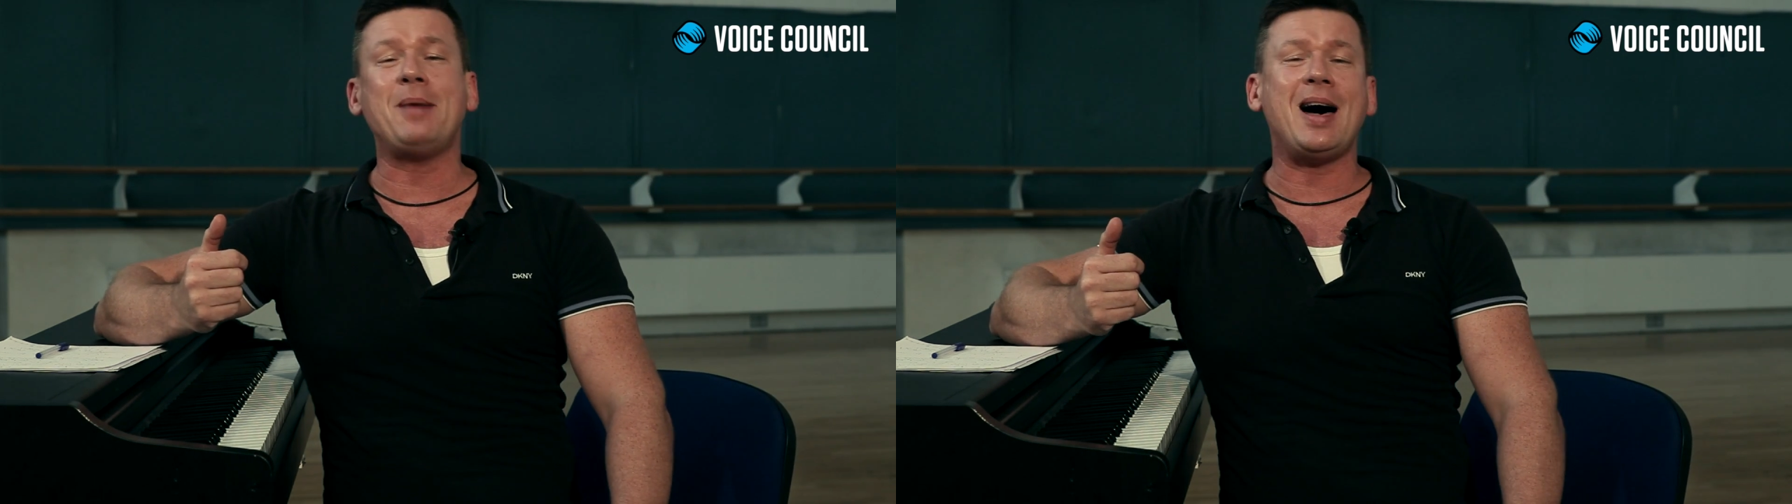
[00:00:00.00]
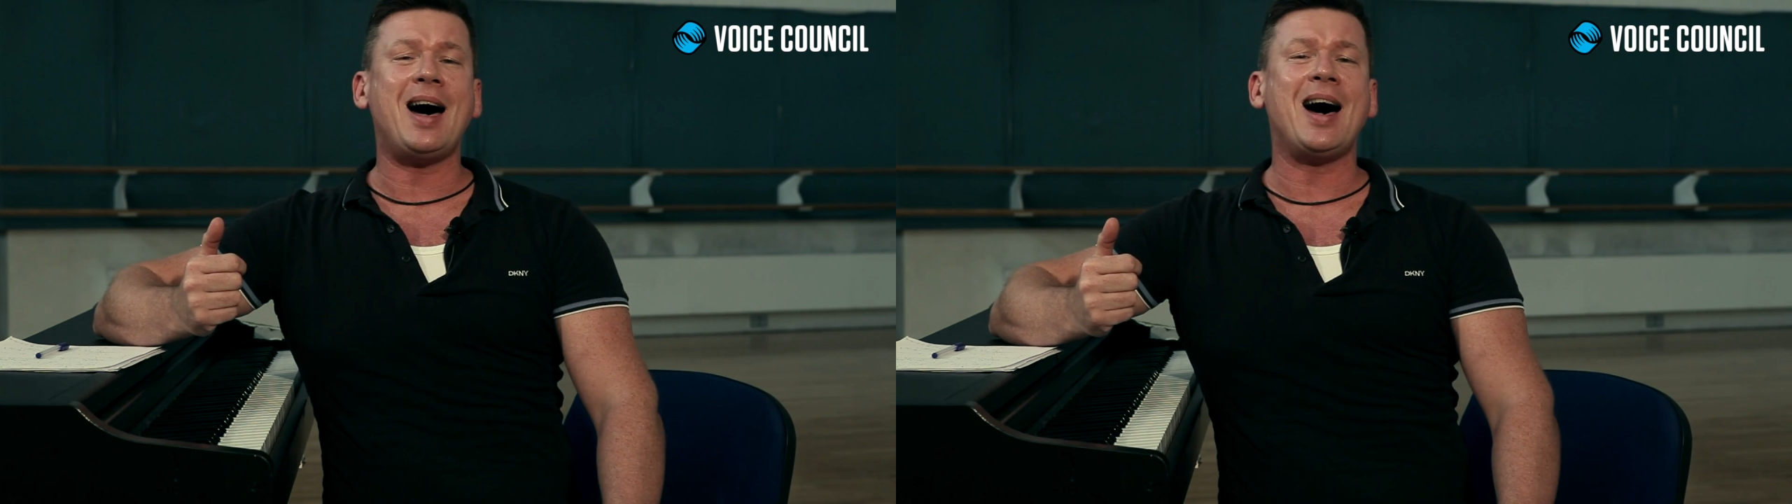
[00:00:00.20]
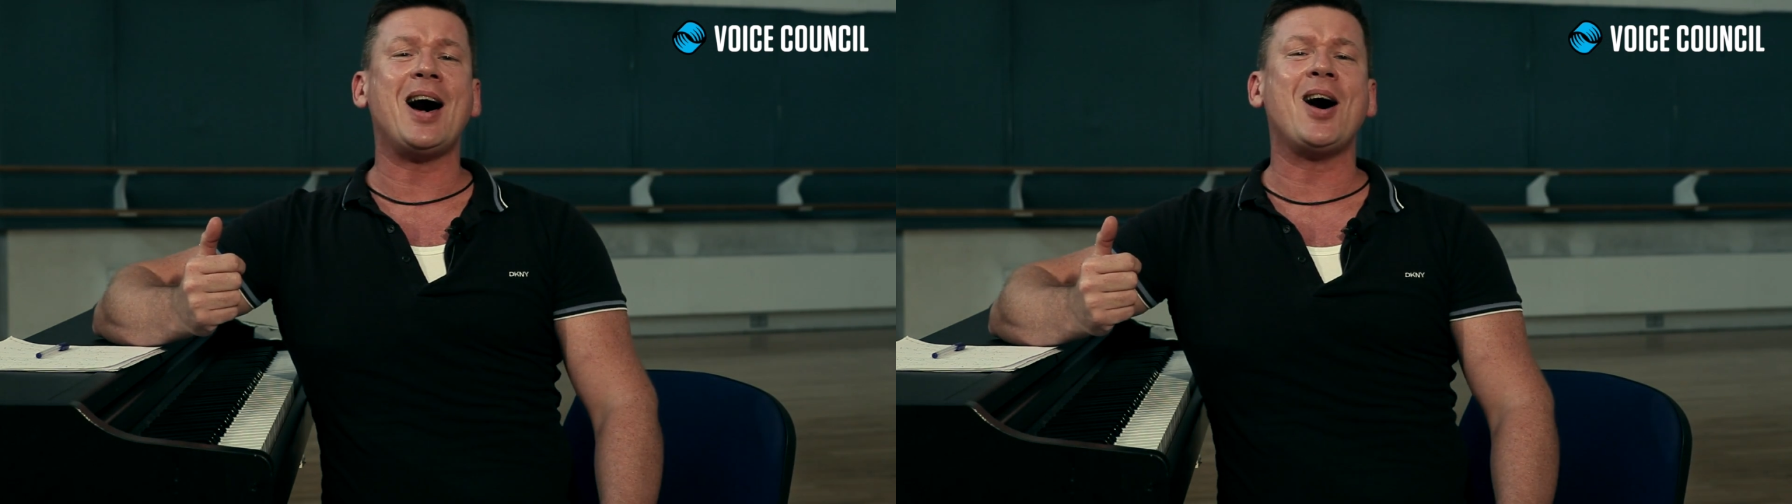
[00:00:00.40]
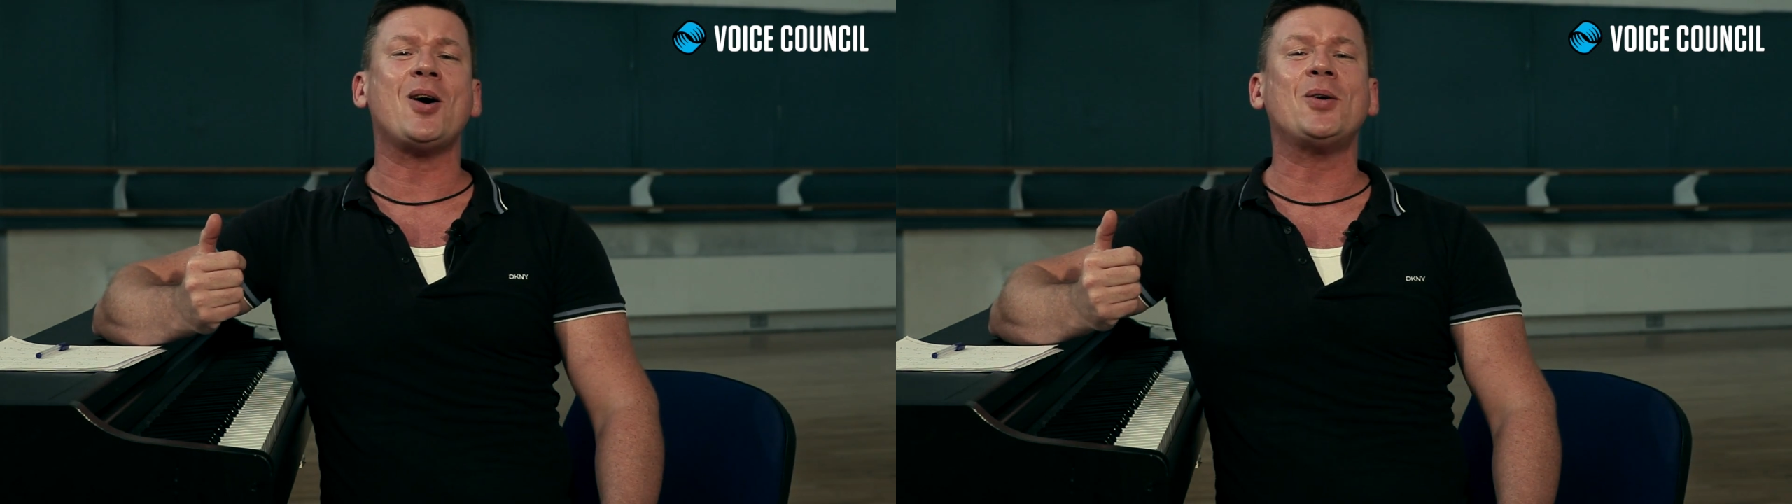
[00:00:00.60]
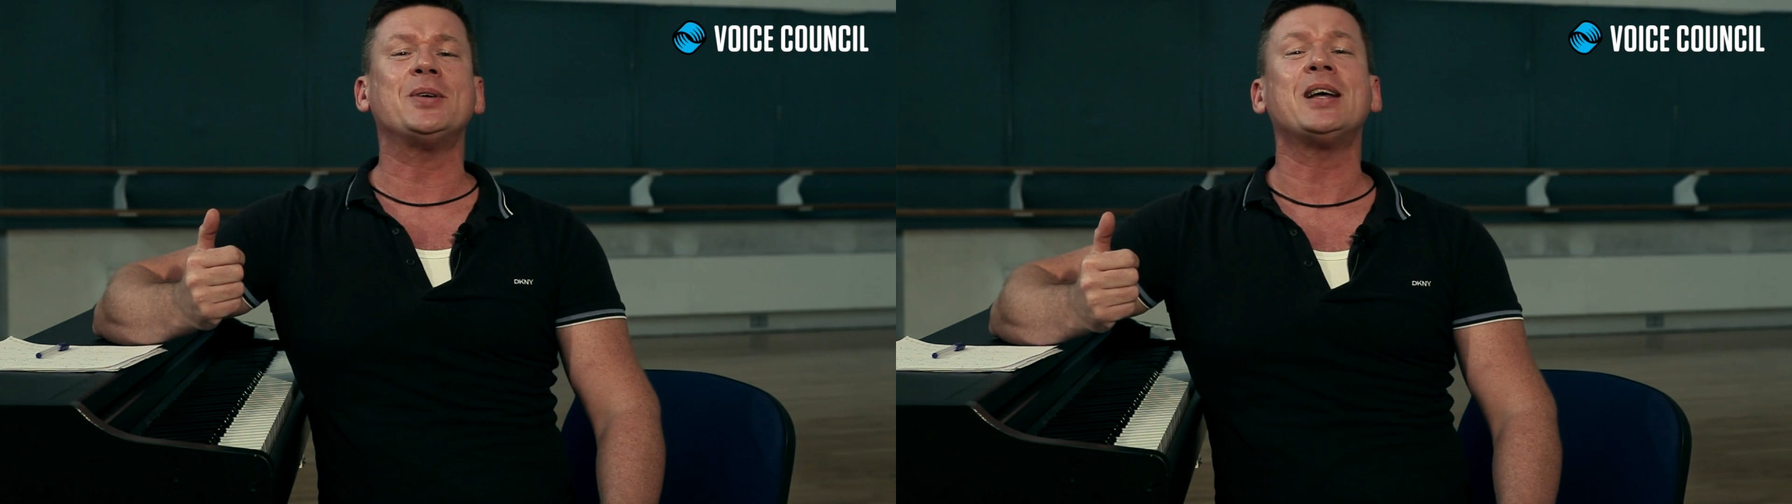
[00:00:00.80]

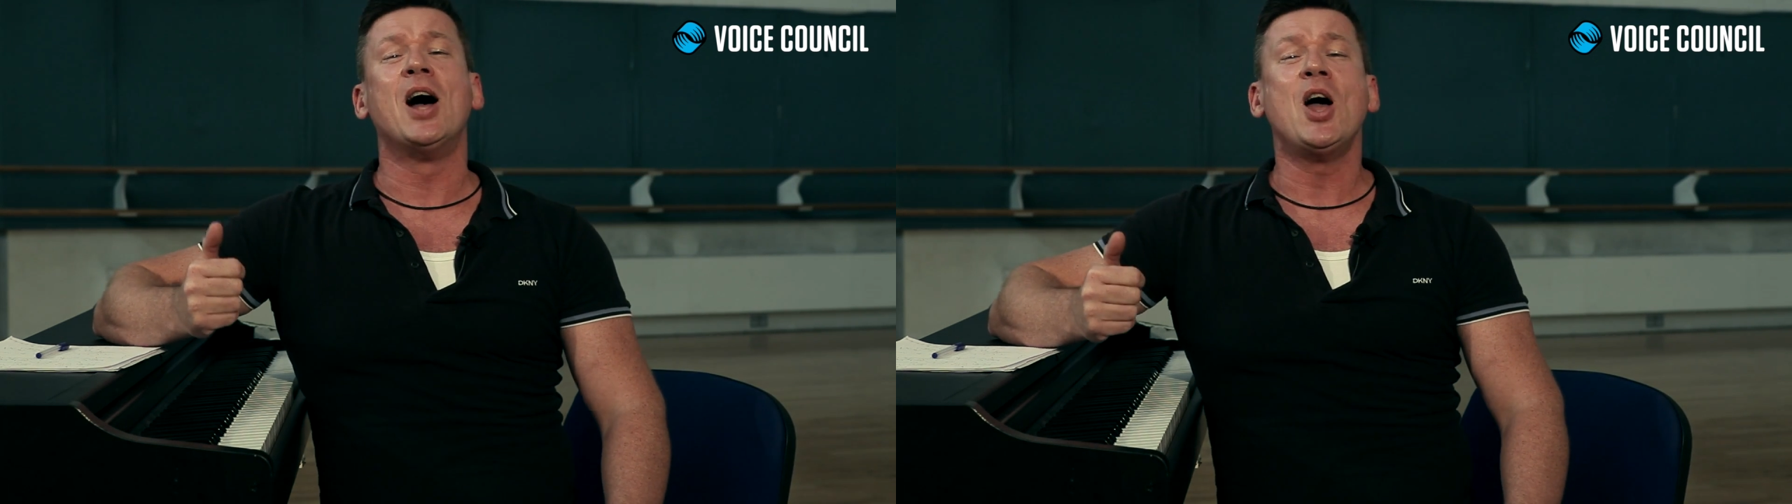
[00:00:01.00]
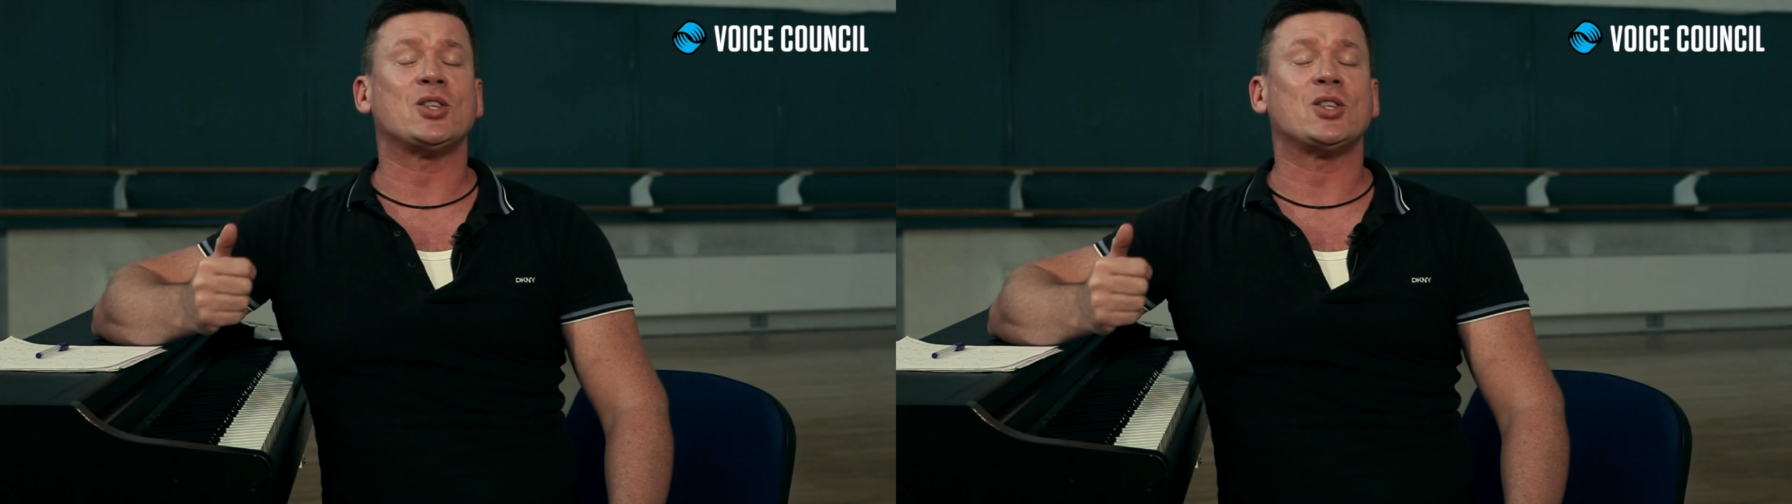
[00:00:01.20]
on,